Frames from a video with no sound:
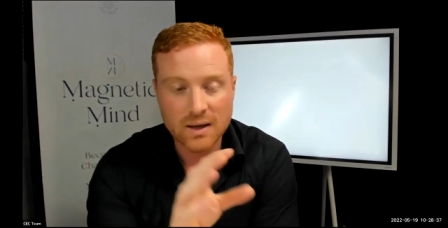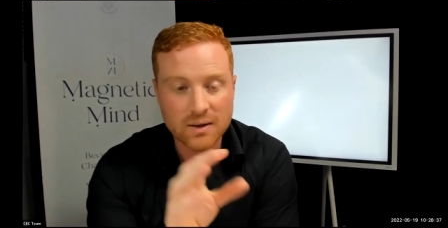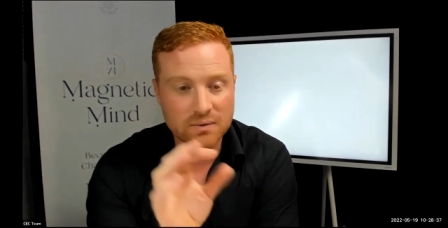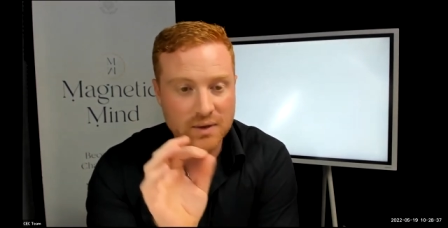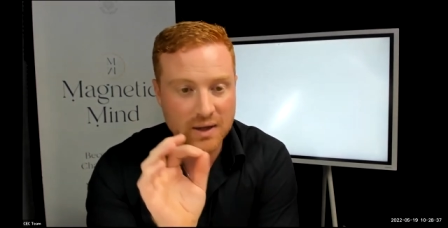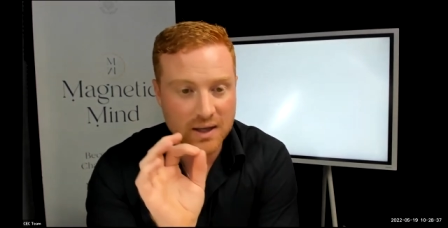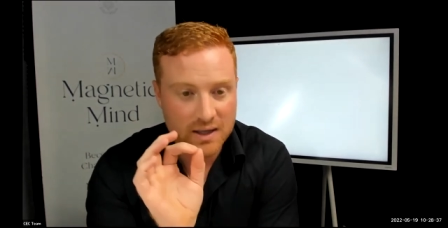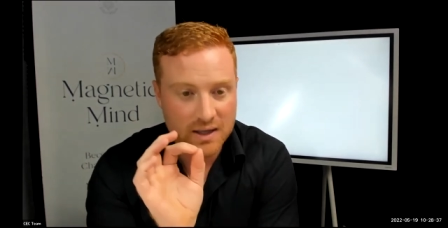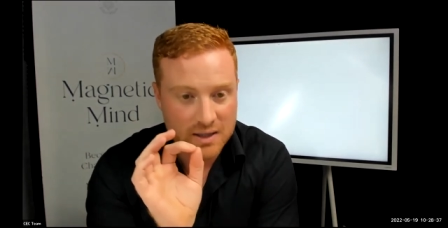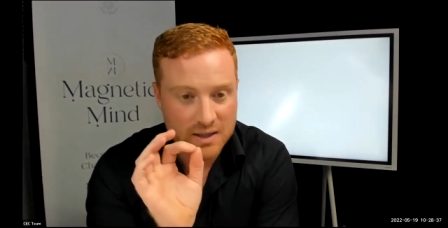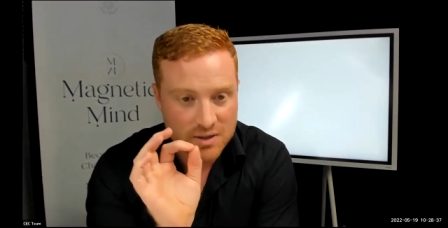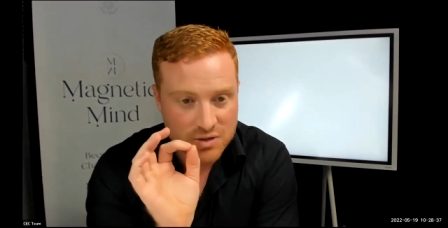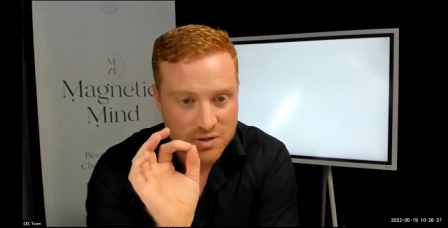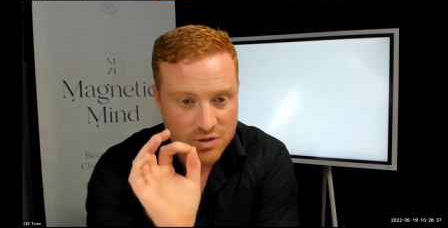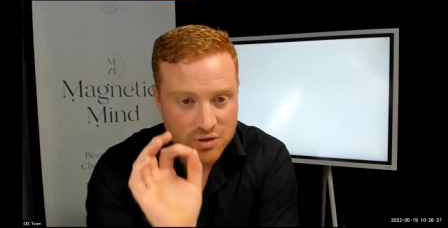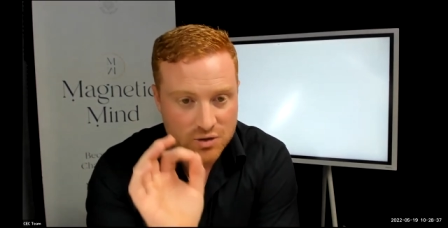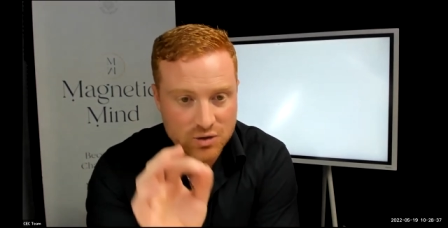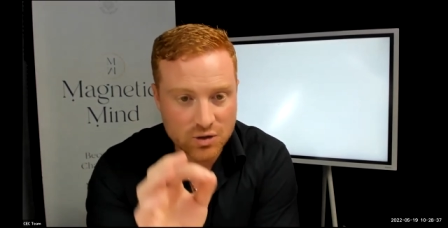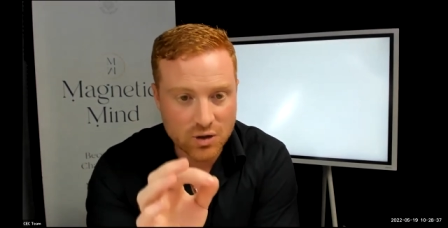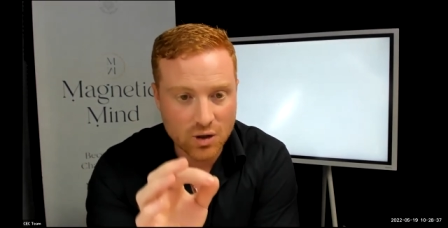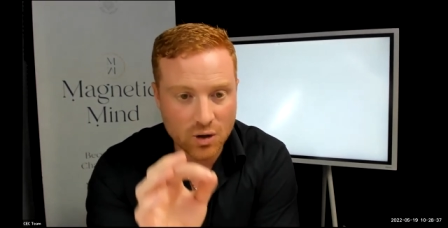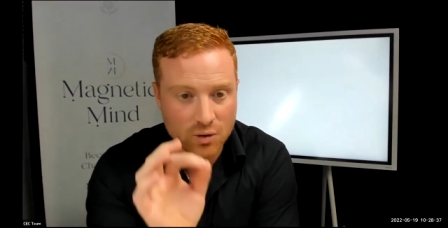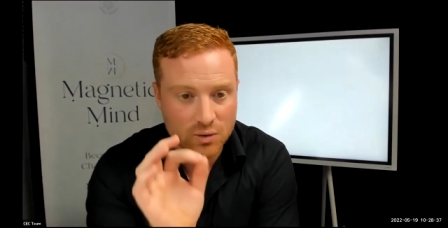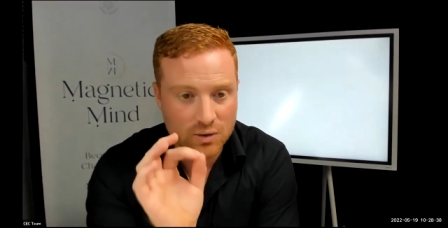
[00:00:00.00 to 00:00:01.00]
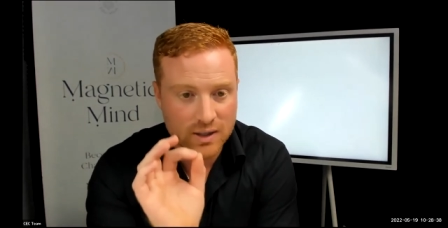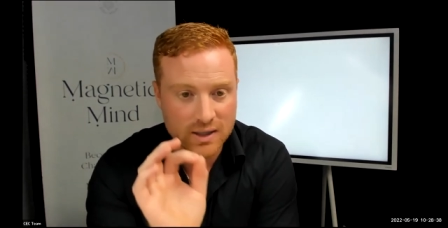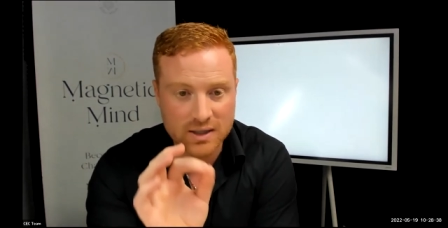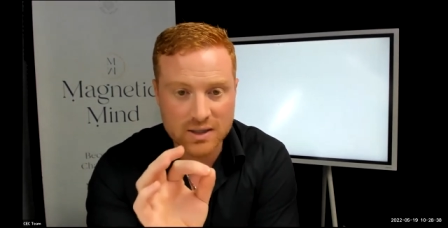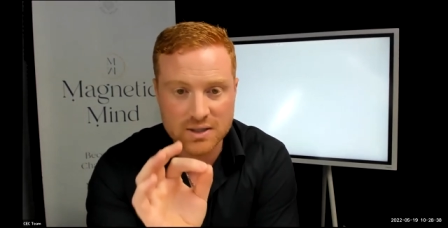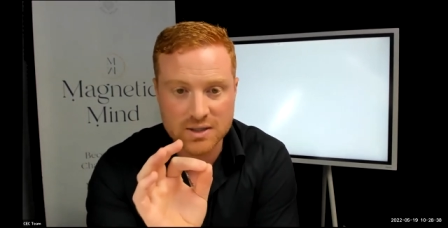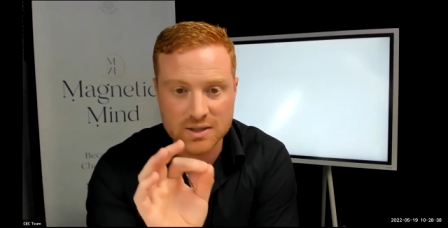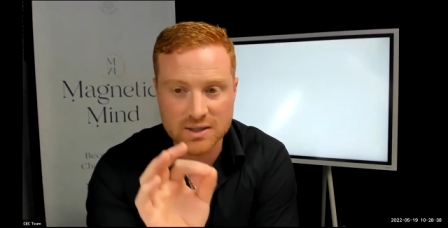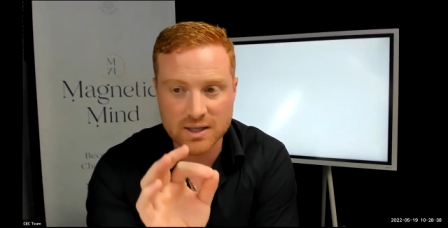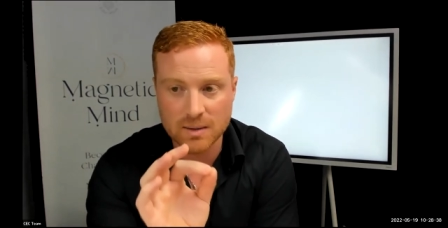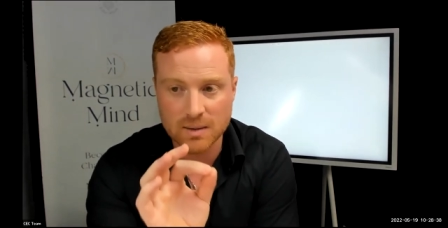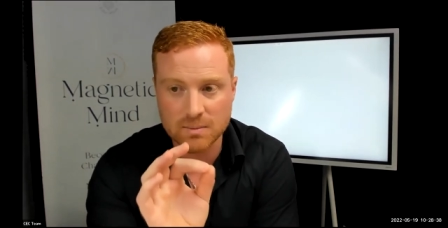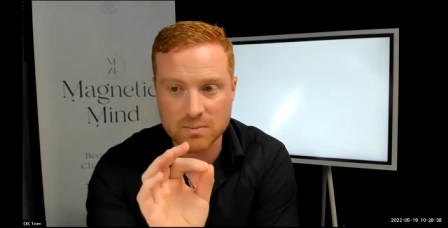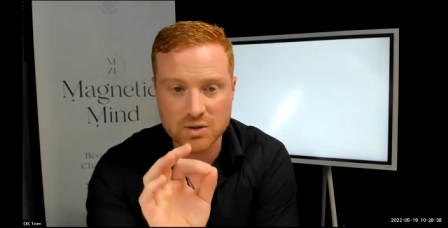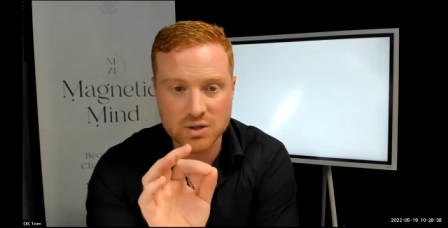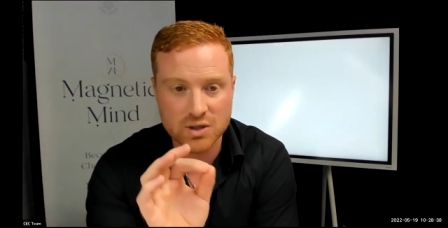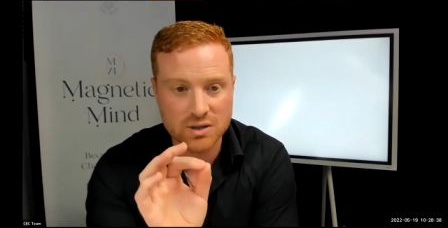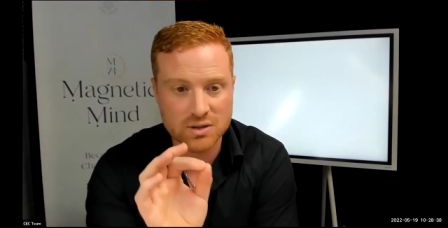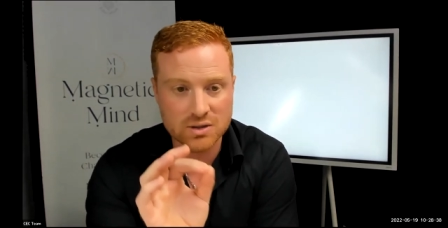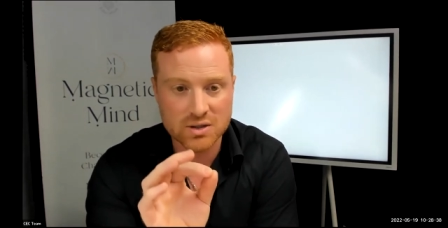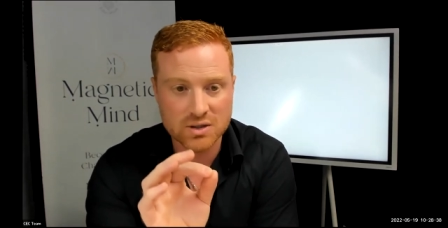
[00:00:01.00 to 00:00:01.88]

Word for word: There is no exception